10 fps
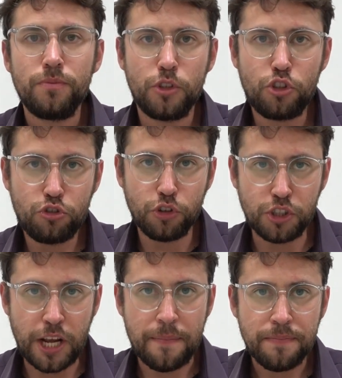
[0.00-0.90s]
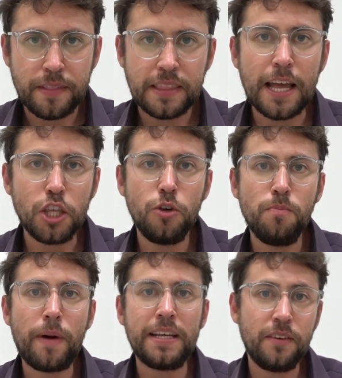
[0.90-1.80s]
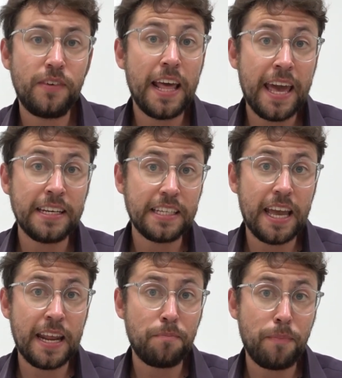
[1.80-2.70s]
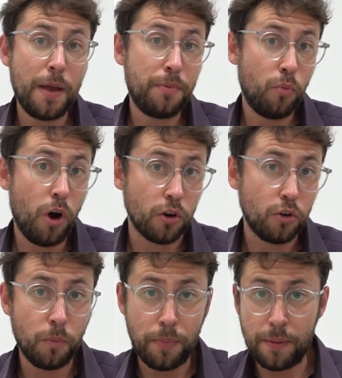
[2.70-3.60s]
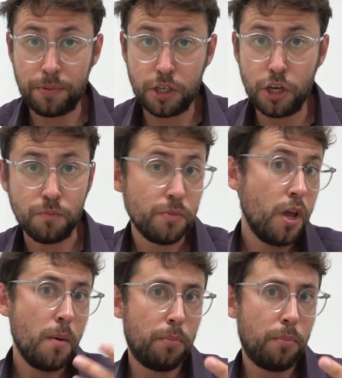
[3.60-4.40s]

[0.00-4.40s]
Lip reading: structure that you might have learned in paper 1 or paper 2,